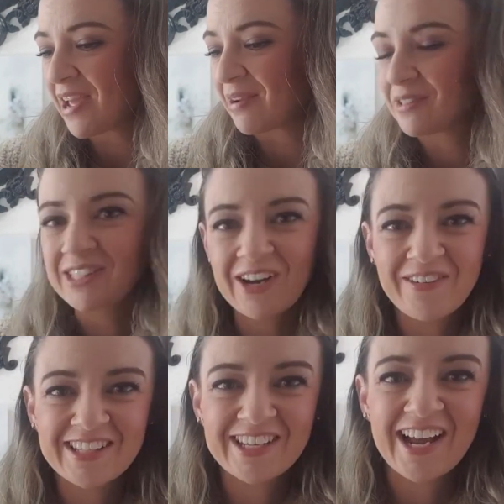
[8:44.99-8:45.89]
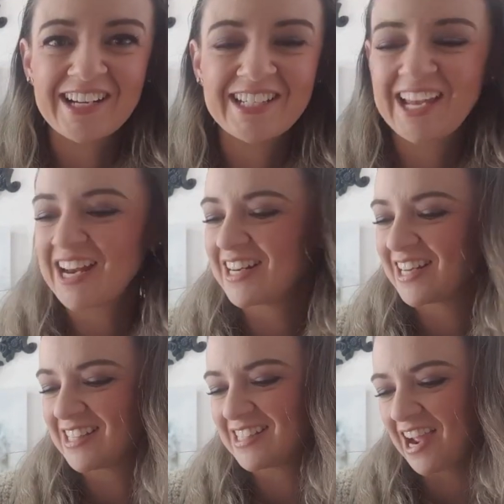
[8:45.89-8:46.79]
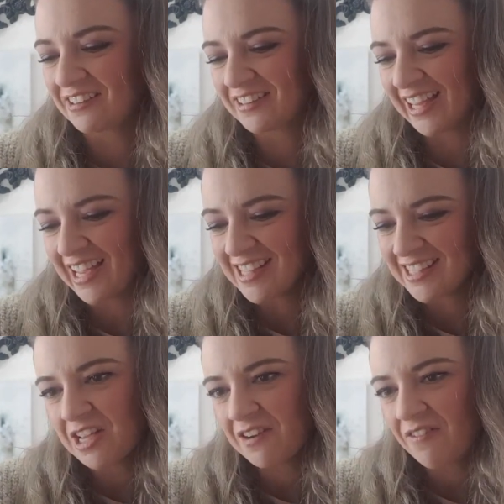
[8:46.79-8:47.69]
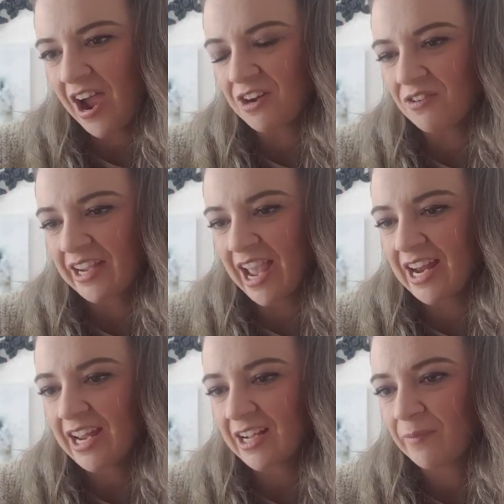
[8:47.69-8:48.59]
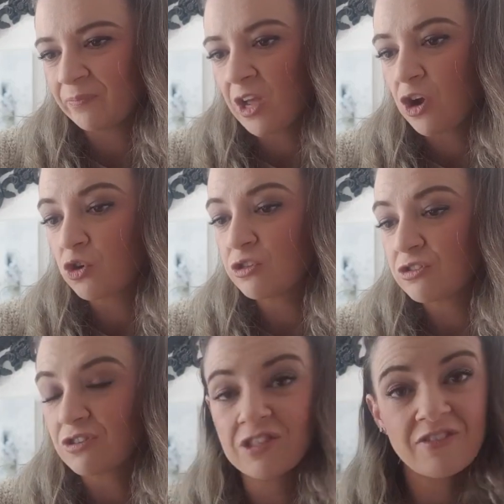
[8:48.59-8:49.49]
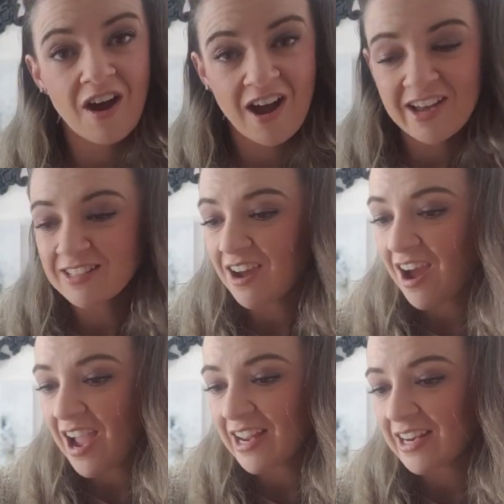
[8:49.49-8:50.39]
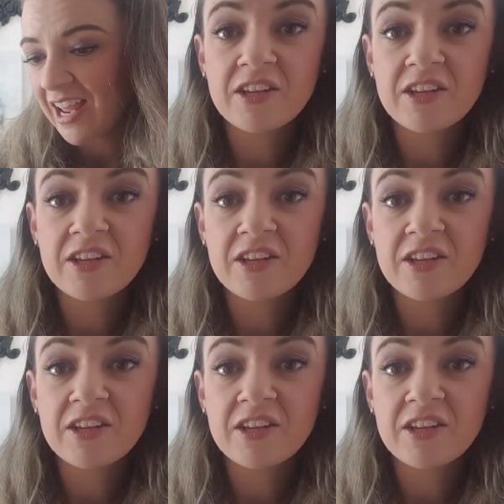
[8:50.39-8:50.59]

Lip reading: And I'm so excited to get in and snack on these. Certified organic, good source of iodine.